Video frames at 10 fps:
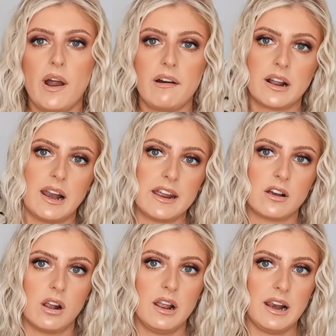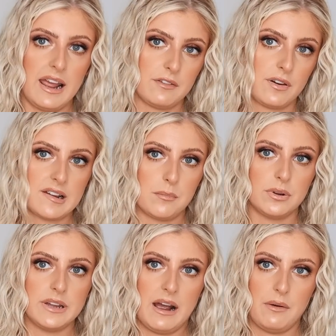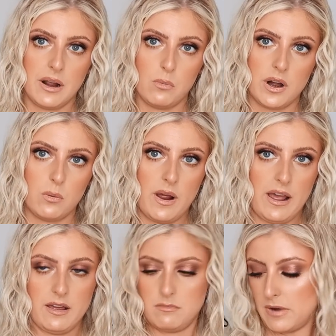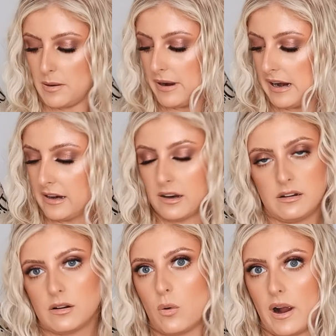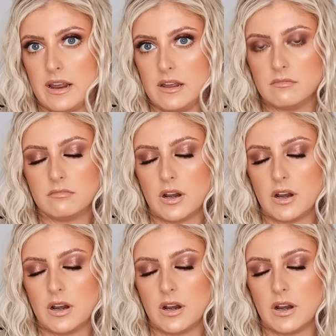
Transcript: wearing a light color, like for example now, and I want to wear my bag quite,